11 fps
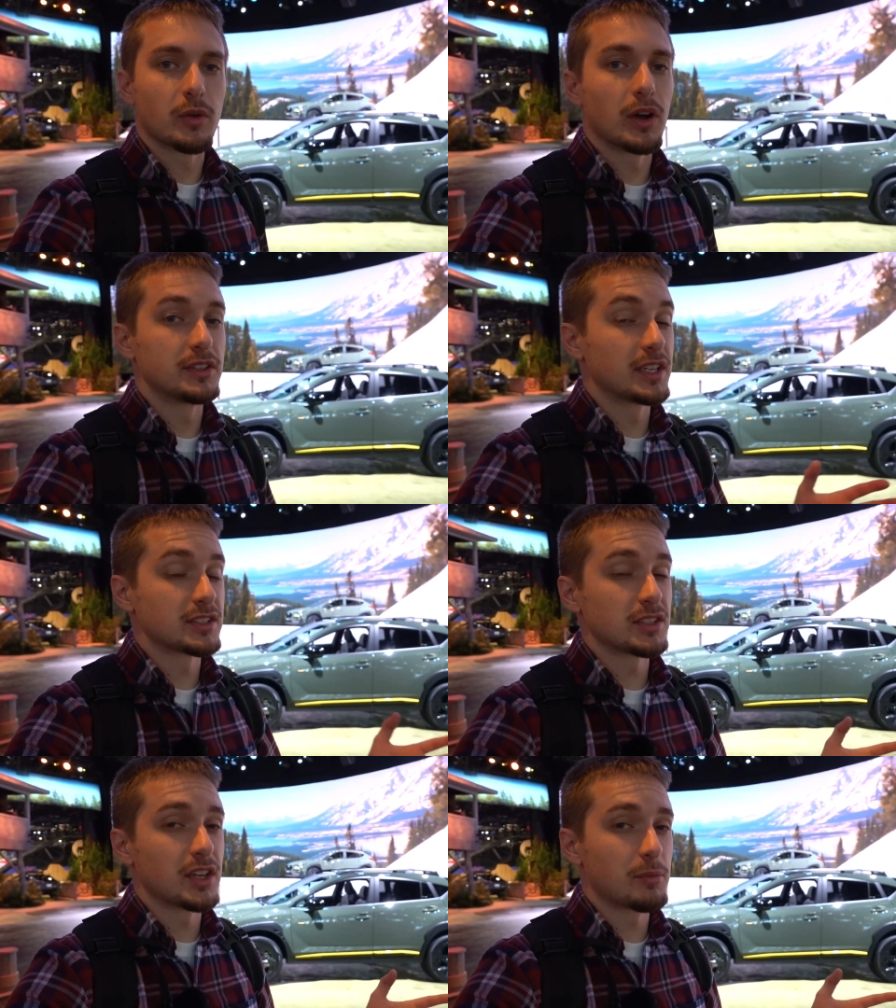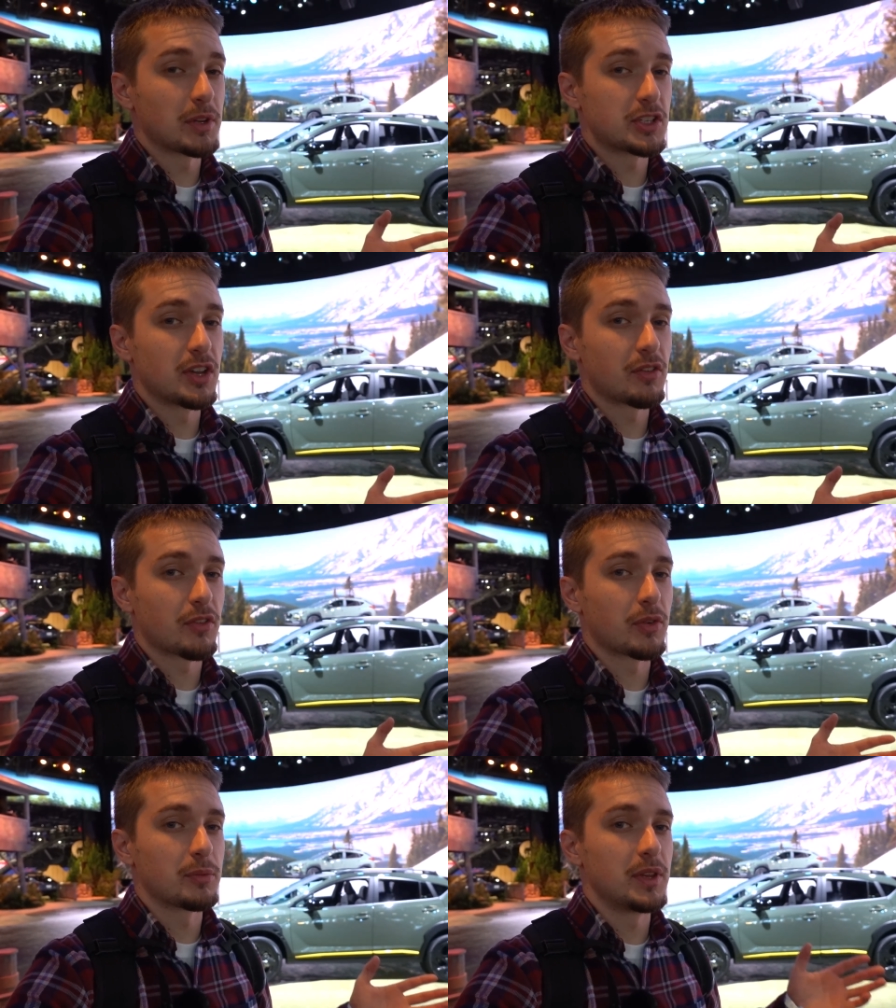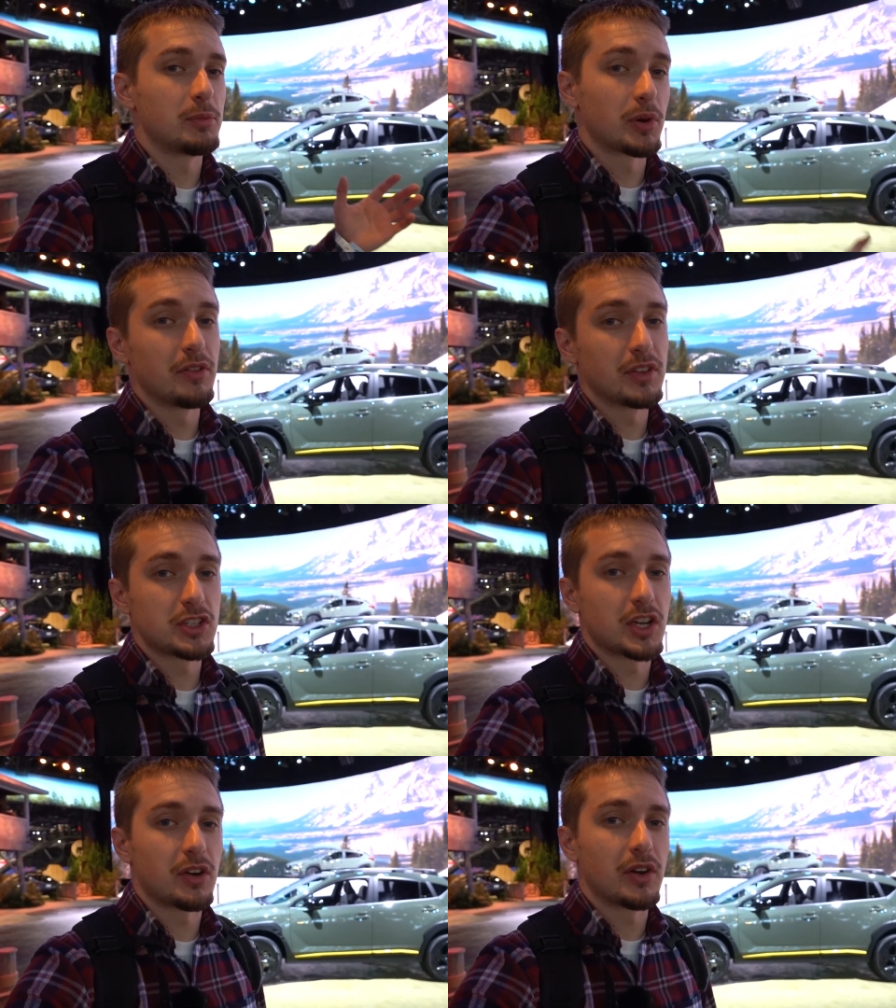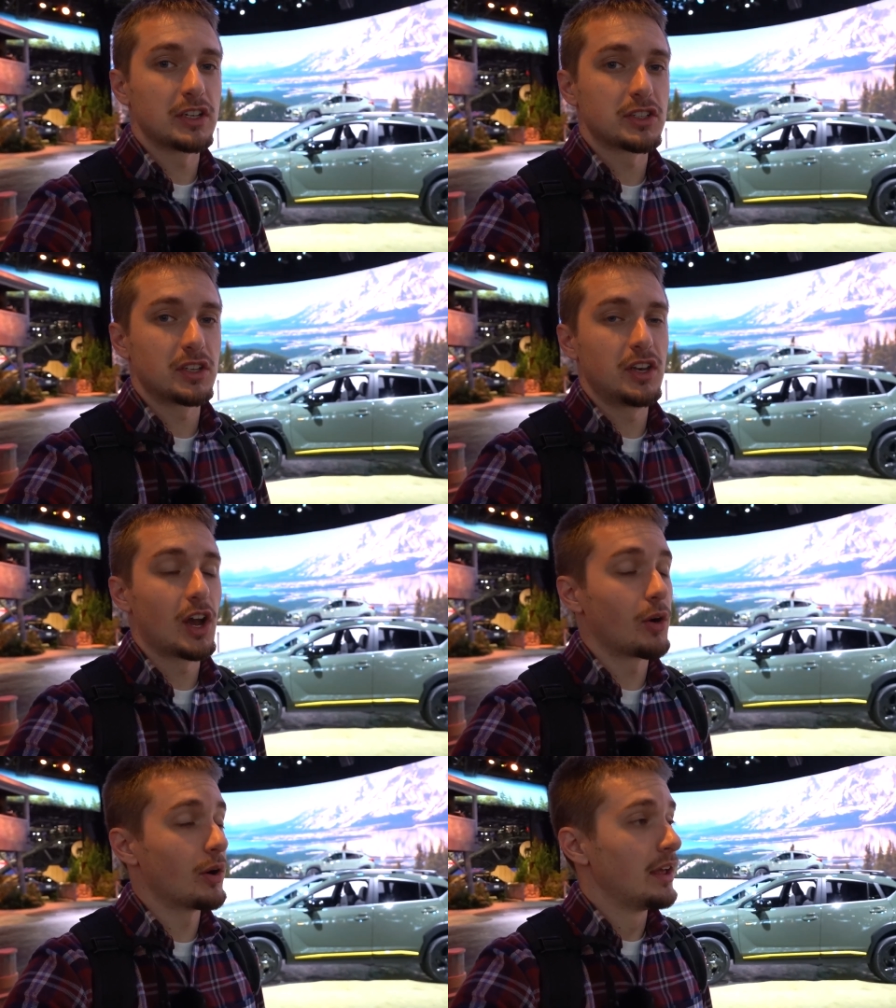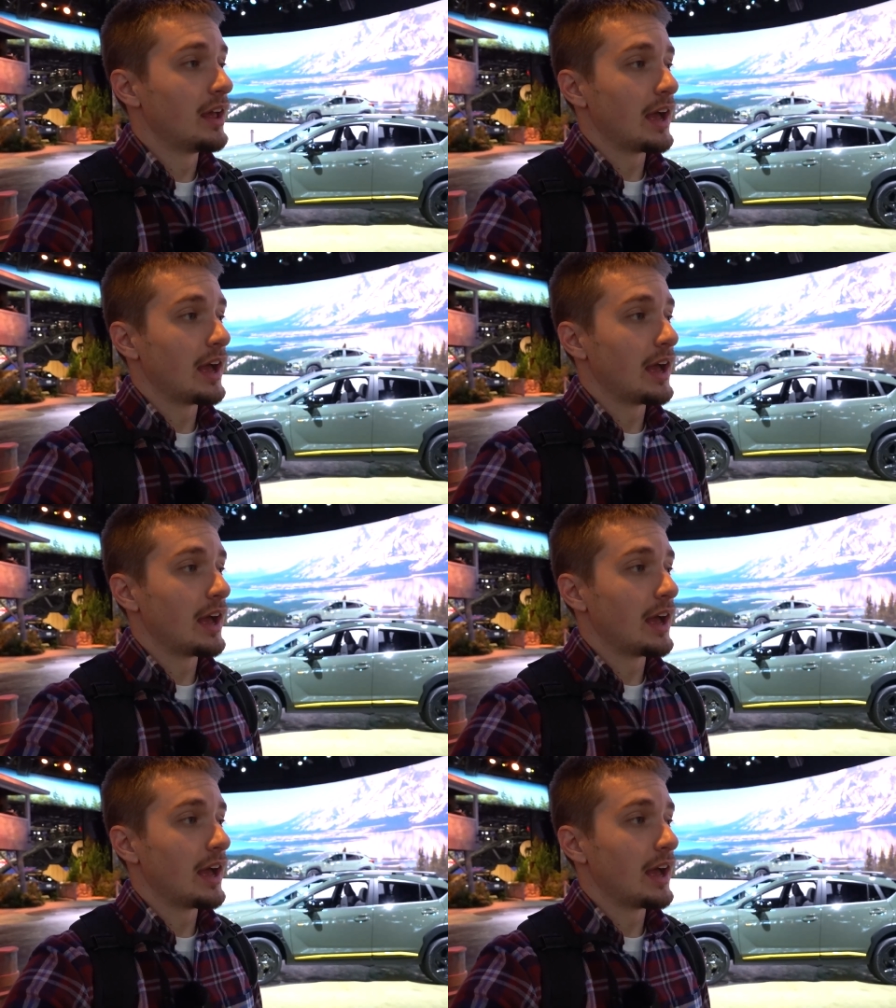While it doesn't look much different from the previous generation, no.